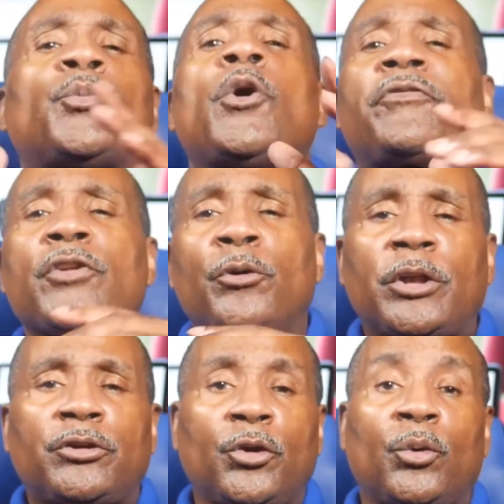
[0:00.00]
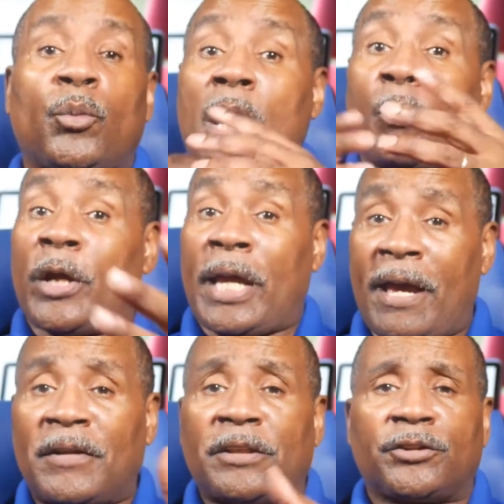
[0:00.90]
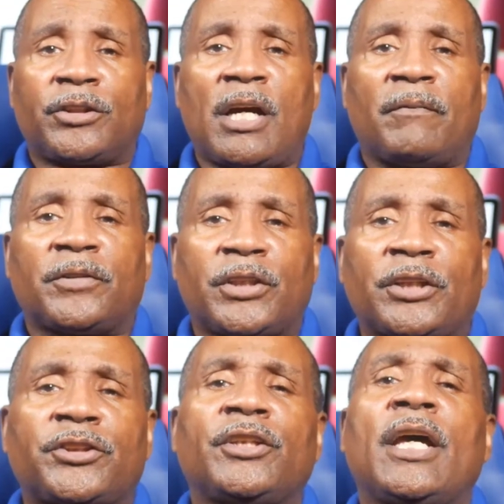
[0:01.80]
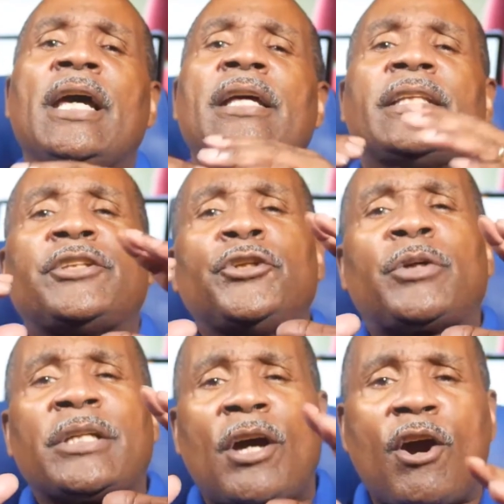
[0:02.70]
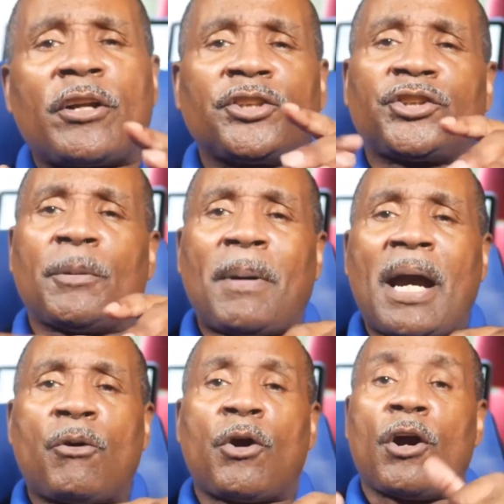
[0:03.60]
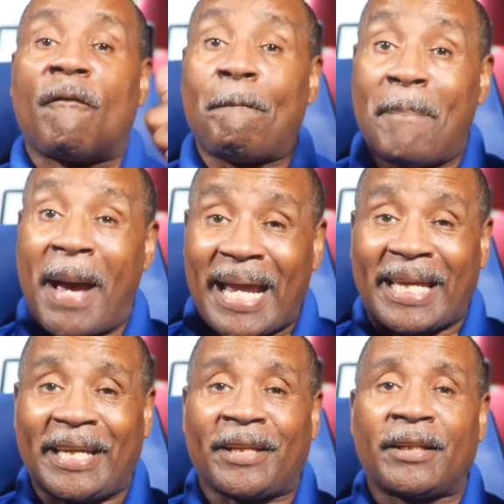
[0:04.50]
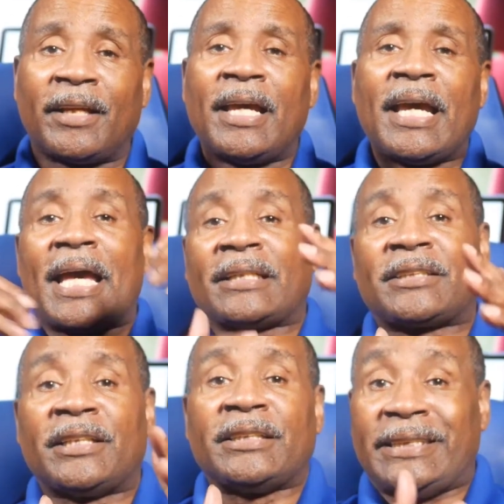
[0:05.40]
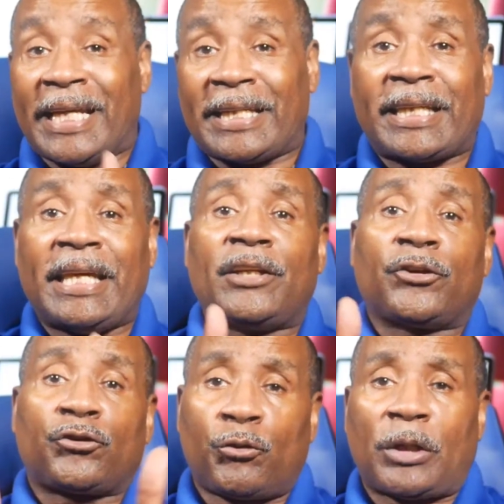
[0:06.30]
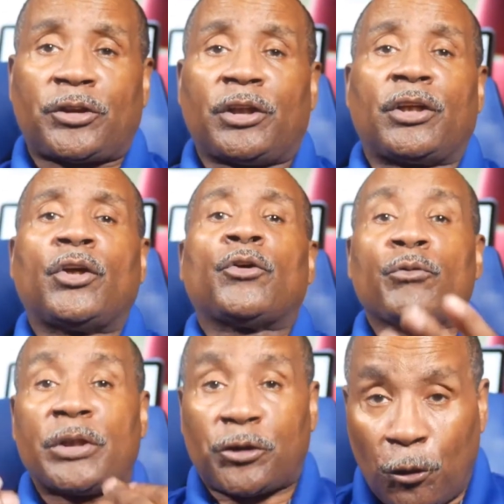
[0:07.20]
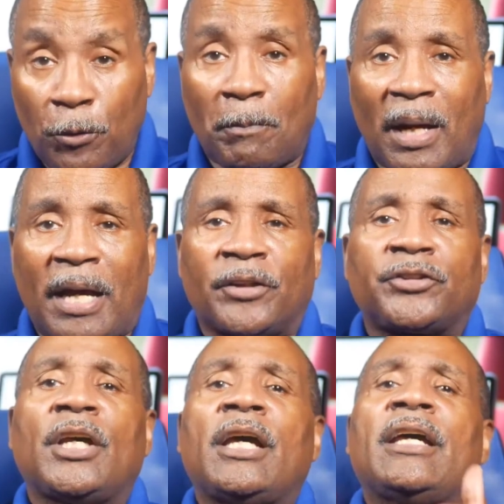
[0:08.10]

worth noting too, while we're having this conversation, that you can harness the power of backend, as in dedicated, trusting, return bias